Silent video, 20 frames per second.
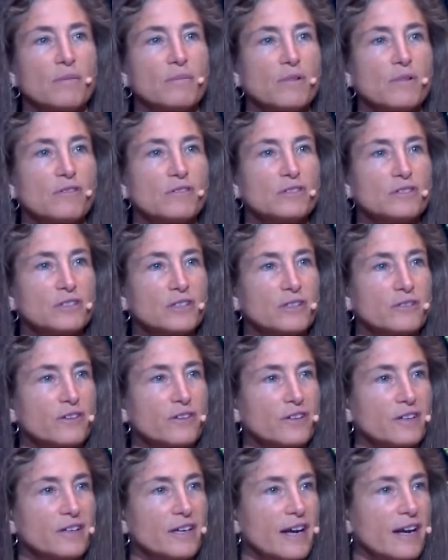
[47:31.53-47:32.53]
most of
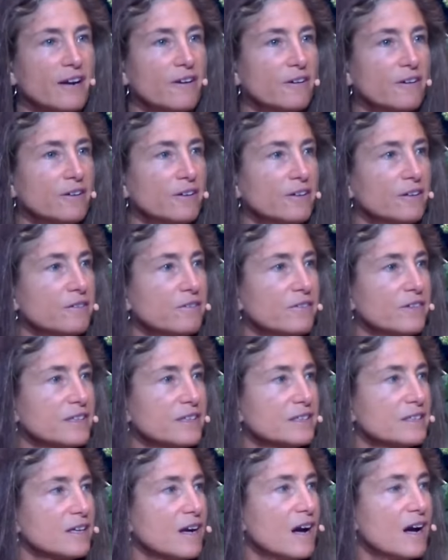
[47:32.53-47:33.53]
our narrative
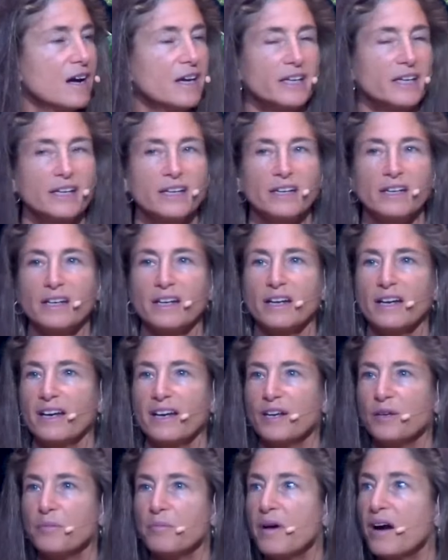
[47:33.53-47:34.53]
as I-ing
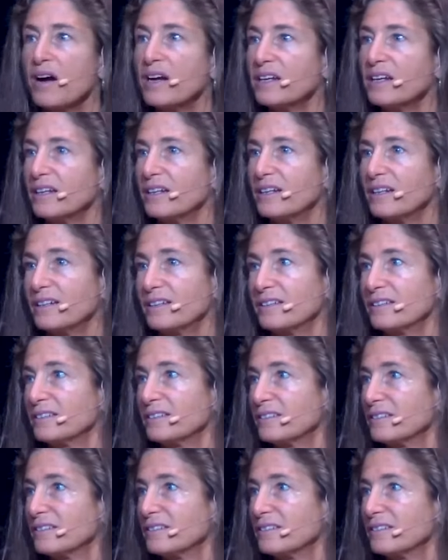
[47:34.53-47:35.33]
and my-ing.